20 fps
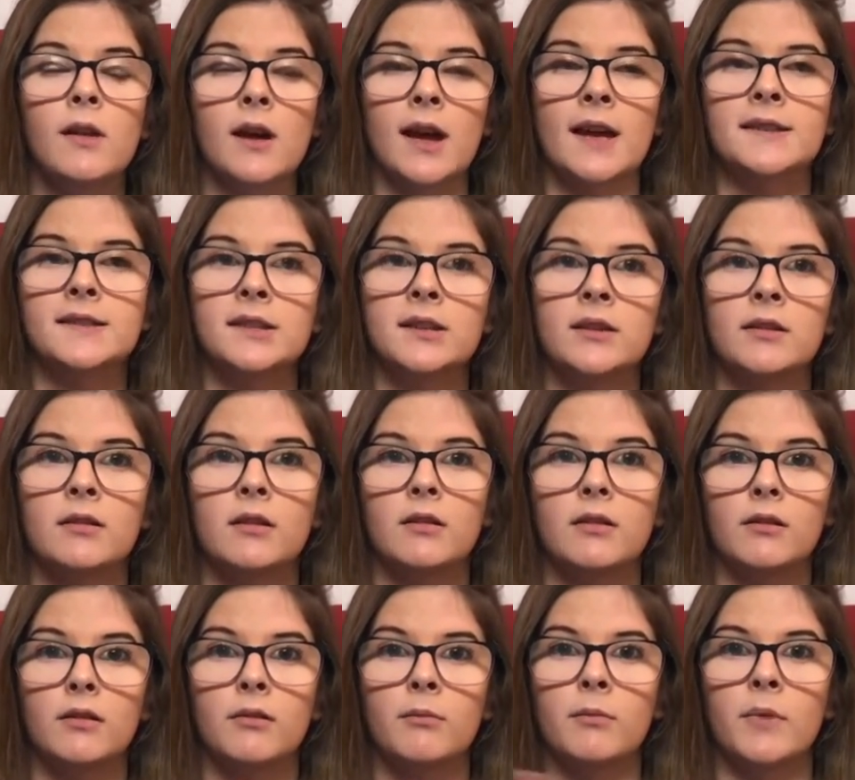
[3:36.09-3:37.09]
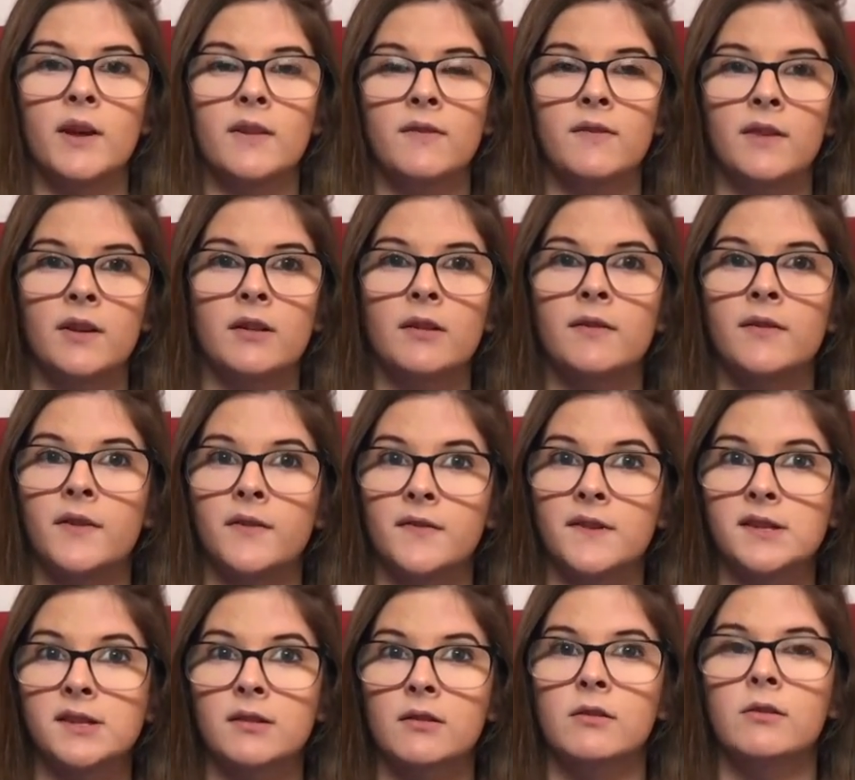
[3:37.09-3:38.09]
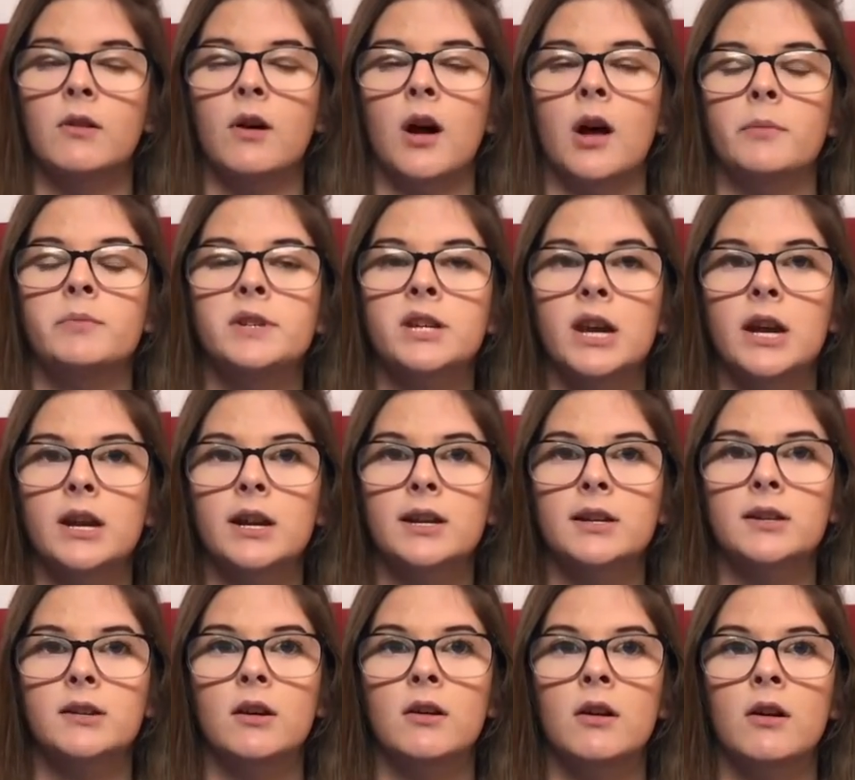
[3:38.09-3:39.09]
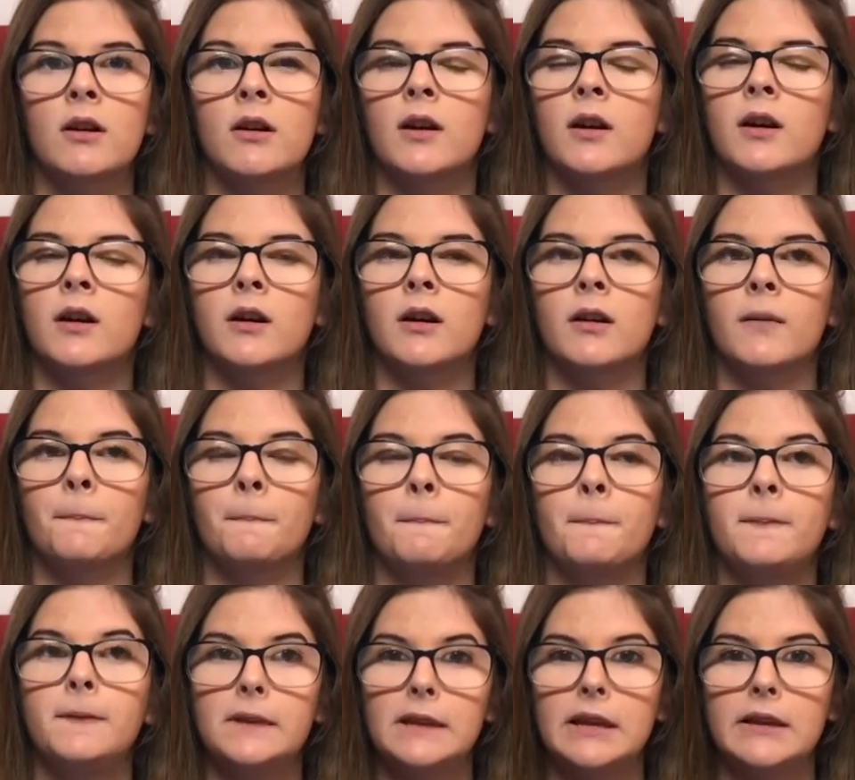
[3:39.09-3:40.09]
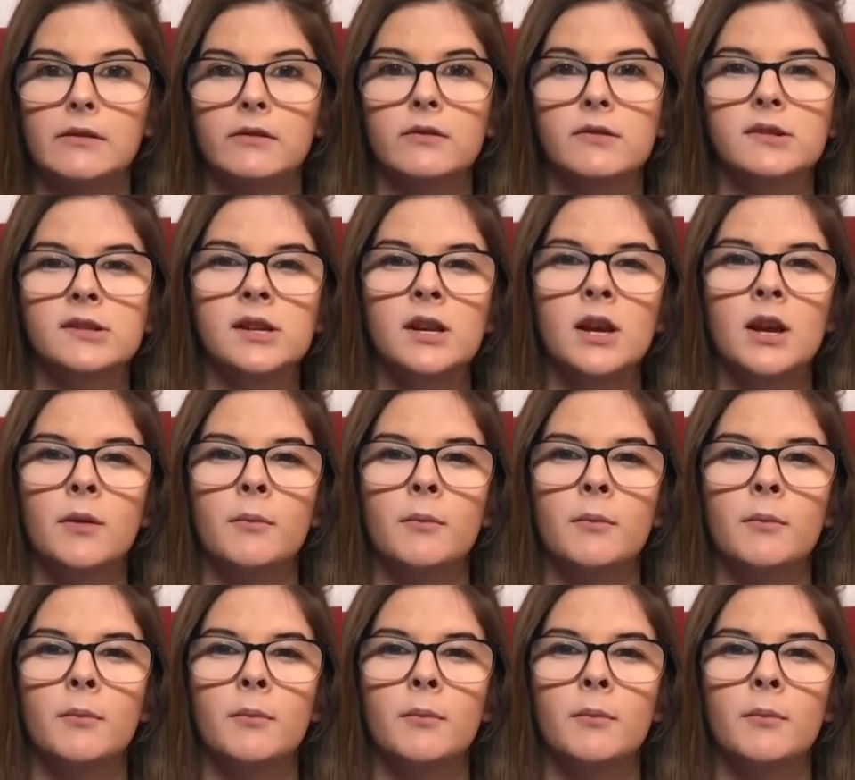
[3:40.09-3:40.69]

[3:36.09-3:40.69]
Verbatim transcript: as in my fear of a physical object, are needles.